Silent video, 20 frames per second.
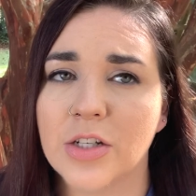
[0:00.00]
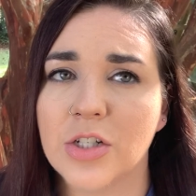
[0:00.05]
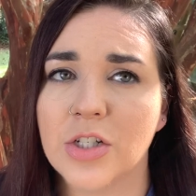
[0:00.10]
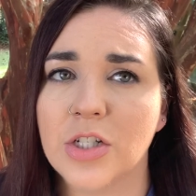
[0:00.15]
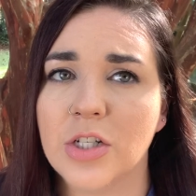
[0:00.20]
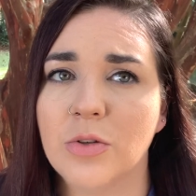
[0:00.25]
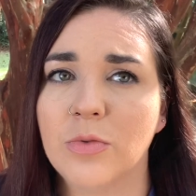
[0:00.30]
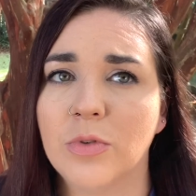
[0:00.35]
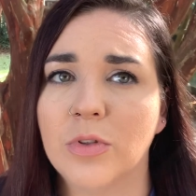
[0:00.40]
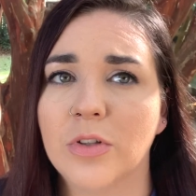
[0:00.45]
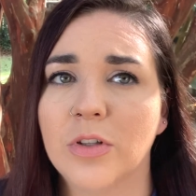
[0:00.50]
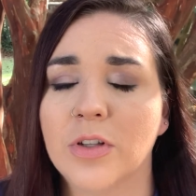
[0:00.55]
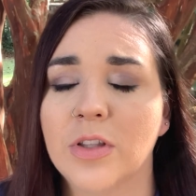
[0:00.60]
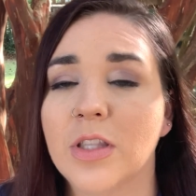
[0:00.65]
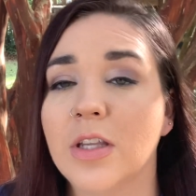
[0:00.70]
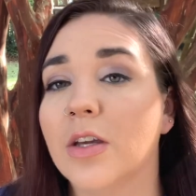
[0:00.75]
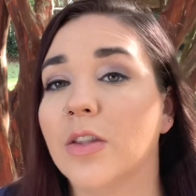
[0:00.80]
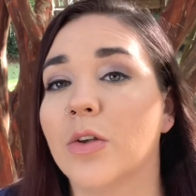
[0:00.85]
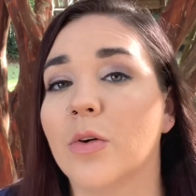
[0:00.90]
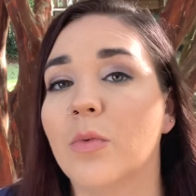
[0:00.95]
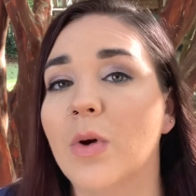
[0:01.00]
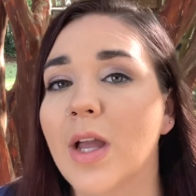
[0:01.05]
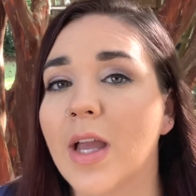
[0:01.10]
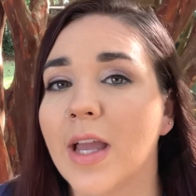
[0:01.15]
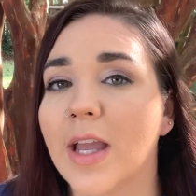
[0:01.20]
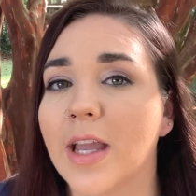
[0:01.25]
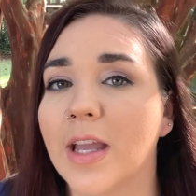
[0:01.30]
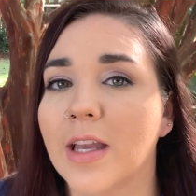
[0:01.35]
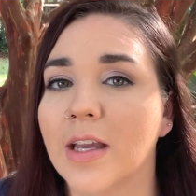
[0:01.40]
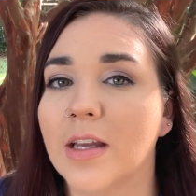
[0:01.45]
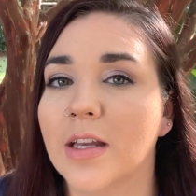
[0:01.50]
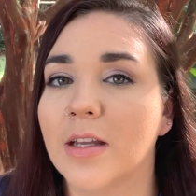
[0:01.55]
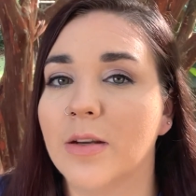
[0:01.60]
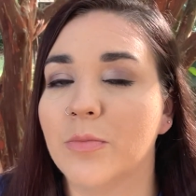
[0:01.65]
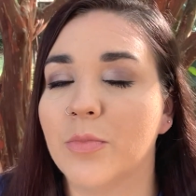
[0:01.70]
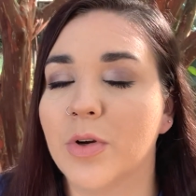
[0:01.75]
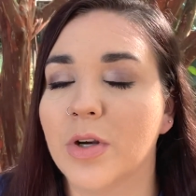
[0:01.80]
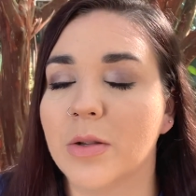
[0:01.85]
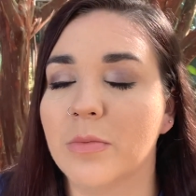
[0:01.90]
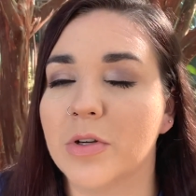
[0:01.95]
she would look the other way and
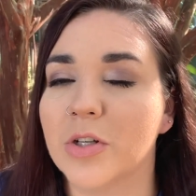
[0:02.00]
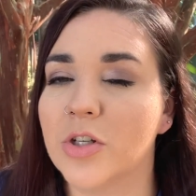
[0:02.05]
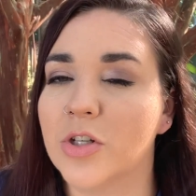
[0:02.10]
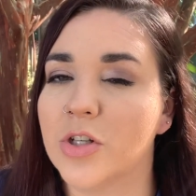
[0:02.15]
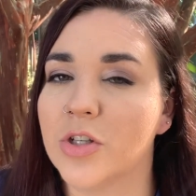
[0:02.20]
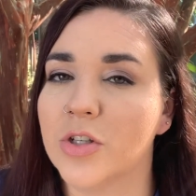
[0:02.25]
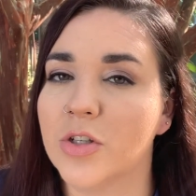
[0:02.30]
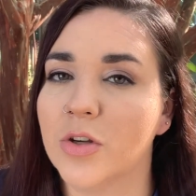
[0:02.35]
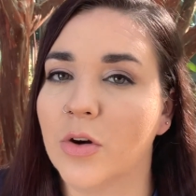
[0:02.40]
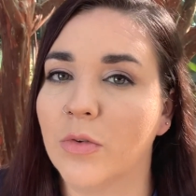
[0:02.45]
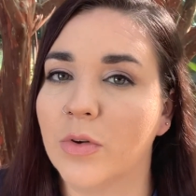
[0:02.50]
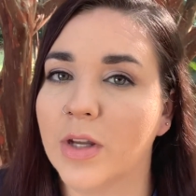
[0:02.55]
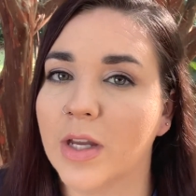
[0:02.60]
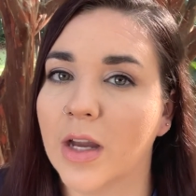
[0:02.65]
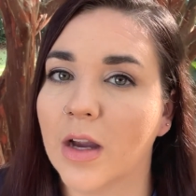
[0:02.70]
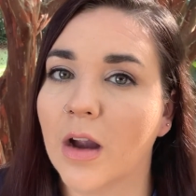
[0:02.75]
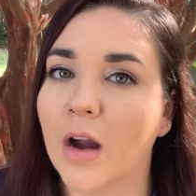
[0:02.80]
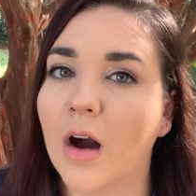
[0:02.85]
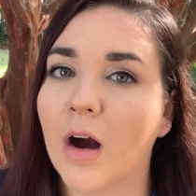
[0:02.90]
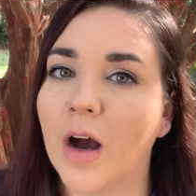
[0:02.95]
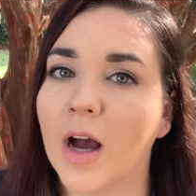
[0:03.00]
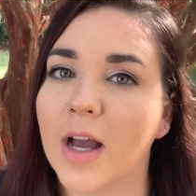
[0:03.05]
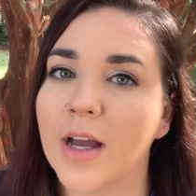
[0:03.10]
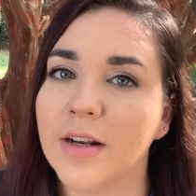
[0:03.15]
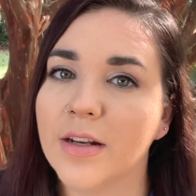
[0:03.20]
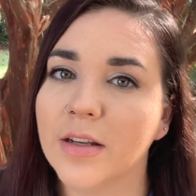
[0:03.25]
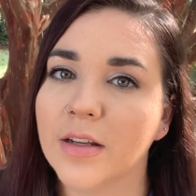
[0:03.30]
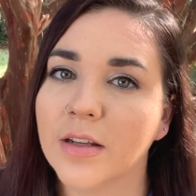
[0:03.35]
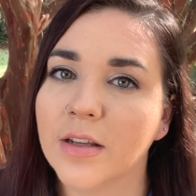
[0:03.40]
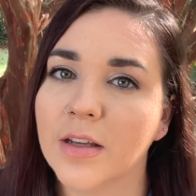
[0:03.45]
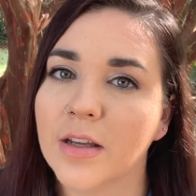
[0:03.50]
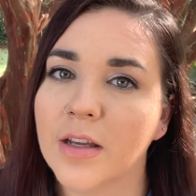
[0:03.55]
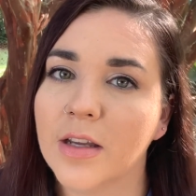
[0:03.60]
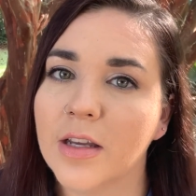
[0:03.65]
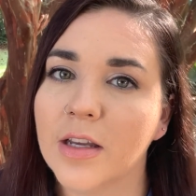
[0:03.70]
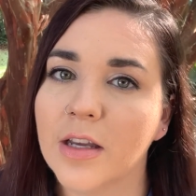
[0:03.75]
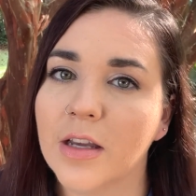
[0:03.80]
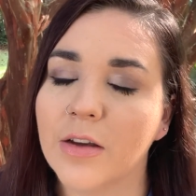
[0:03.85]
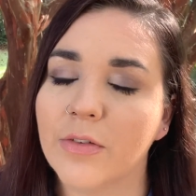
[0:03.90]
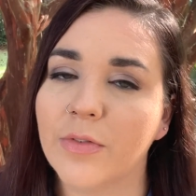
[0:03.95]
pretty much just don't get caught
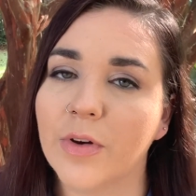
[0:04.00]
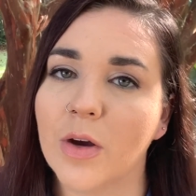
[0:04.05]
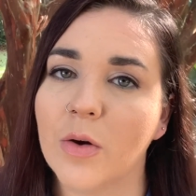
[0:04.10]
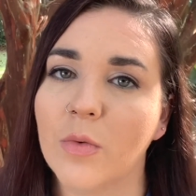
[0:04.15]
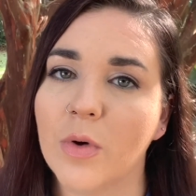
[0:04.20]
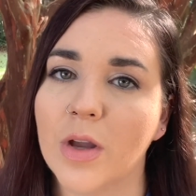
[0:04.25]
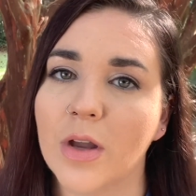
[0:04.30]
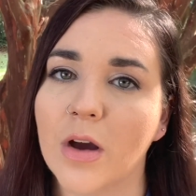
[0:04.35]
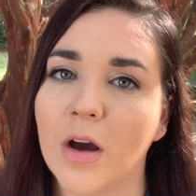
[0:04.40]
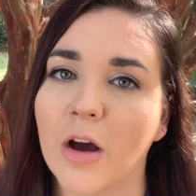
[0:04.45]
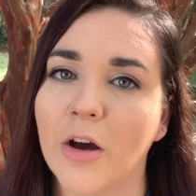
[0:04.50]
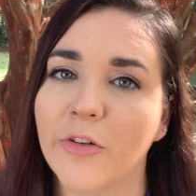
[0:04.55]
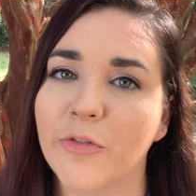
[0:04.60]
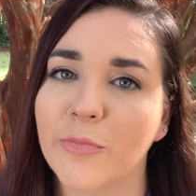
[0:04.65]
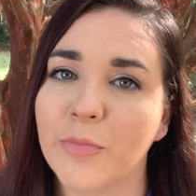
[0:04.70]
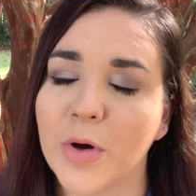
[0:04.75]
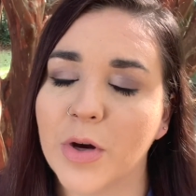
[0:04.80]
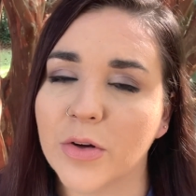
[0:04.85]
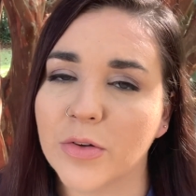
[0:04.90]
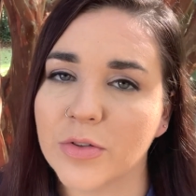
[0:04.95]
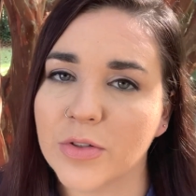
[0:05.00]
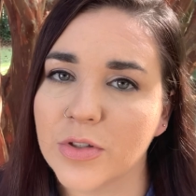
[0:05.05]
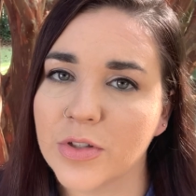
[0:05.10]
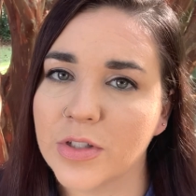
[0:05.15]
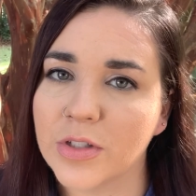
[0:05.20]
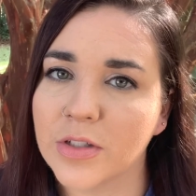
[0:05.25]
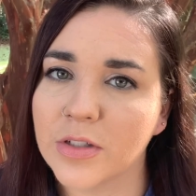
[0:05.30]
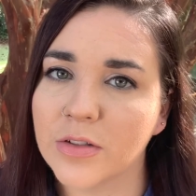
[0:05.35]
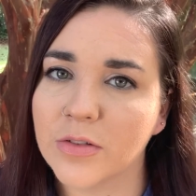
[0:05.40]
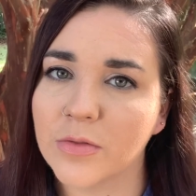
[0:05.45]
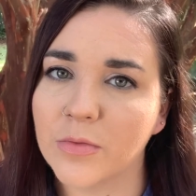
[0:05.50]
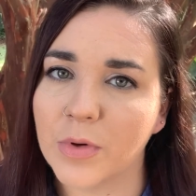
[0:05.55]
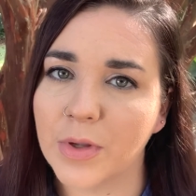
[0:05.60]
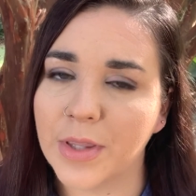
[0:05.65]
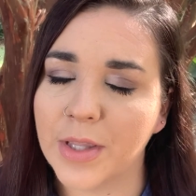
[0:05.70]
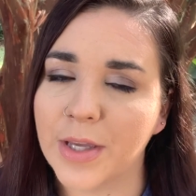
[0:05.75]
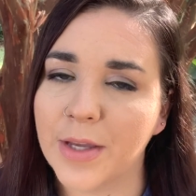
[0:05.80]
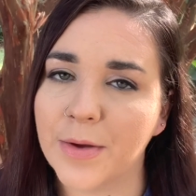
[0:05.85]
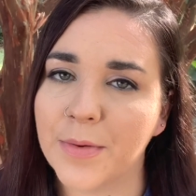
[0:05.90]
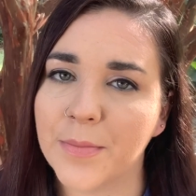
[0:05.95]
if I went off post with
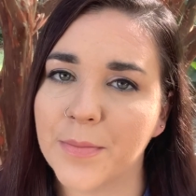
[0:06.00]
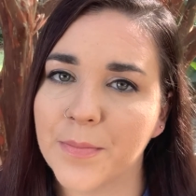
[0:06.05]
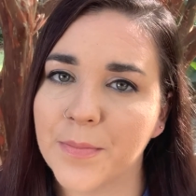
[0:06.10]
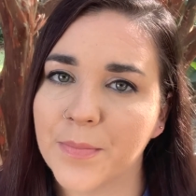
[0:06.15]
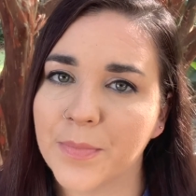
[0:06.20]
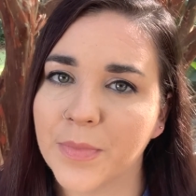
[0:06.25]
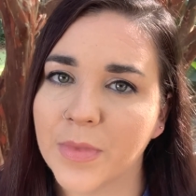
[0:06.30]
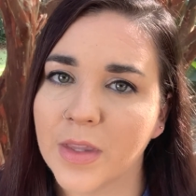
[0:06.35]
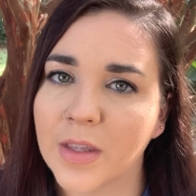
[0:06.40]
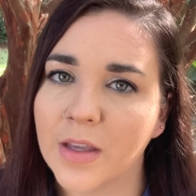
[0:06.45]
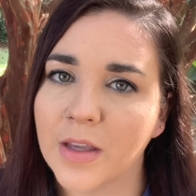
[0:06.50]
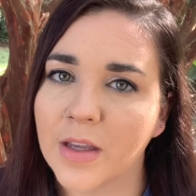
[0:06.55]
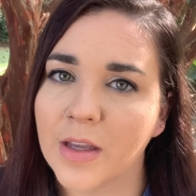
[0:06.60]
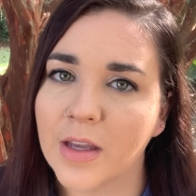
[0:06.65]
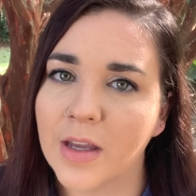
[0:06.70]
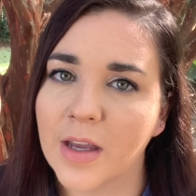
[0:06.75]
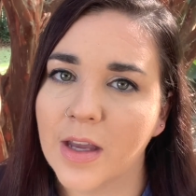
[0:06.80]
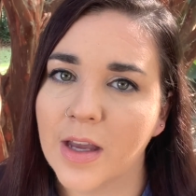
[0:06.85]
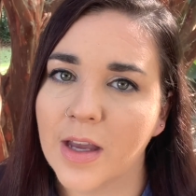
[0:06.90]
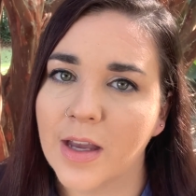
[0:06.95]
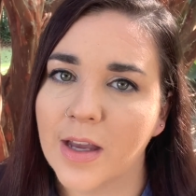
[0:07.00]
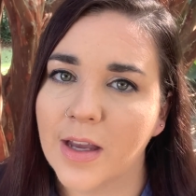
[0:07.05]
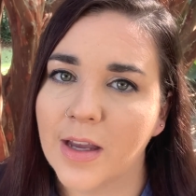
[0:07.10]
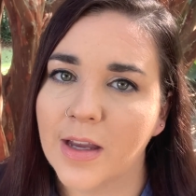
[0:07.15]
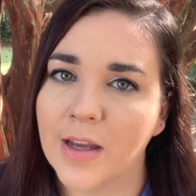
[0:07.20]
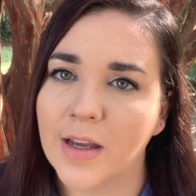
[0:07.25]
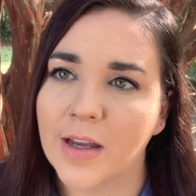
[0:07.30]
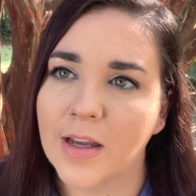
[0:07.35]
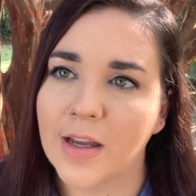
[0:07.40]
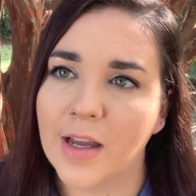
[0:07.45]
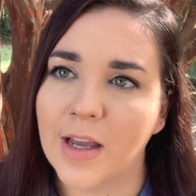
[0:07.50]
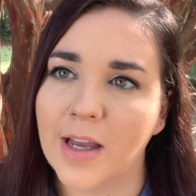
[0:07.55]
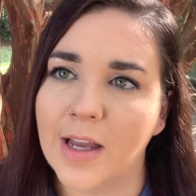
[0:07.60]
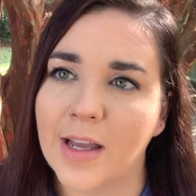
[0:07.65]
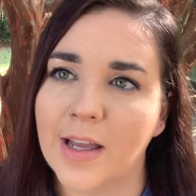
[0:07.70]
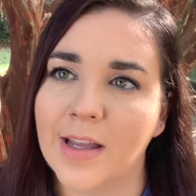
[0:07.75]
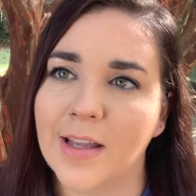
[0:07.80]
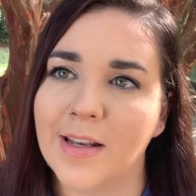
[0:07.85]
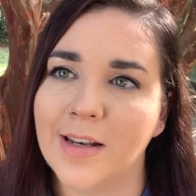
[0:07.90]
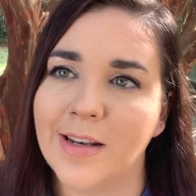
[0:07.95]
him.
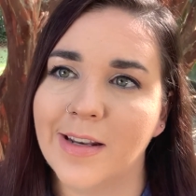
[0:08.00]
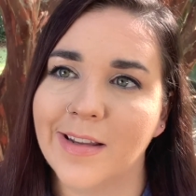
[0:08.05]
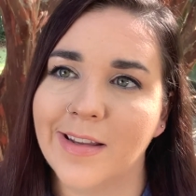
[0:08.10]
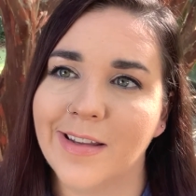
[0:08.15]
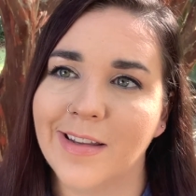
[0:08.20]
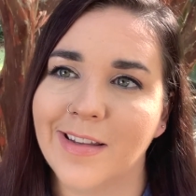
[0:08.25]
And